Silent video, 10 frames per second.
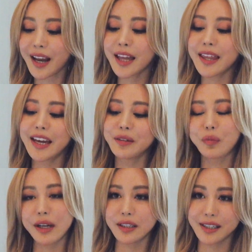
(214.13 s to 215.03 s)
And then
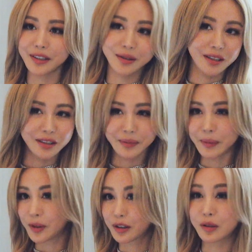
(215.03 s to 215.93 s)
Wendy, who's a little
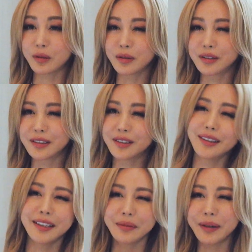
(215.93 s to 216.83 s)
bit more
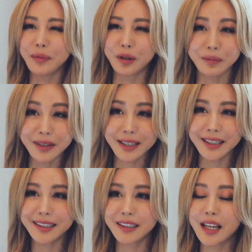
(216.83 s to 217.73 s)
cool, a little bit more
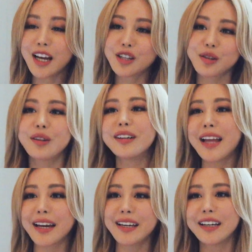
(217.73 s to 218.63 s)
mean. So they're
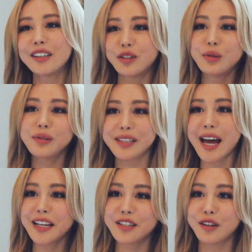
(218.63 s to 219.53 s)
like two
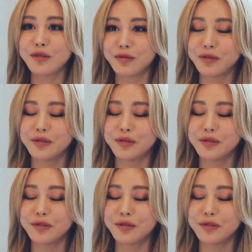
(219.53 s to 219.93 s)
sides of,